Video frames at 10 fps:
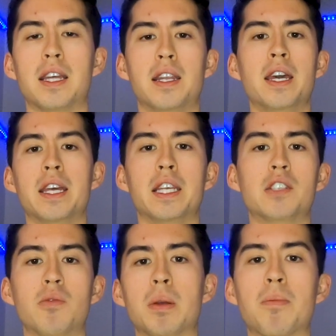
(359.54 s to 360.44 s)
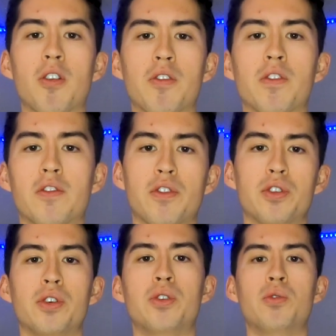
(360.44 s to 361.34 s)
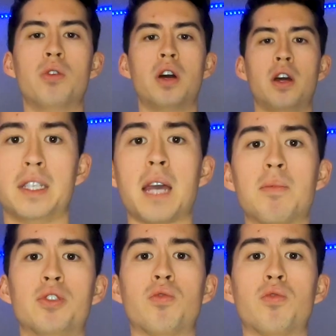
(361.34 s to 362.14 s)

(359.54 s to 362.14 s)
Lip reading: then these will be perfect for you. The type of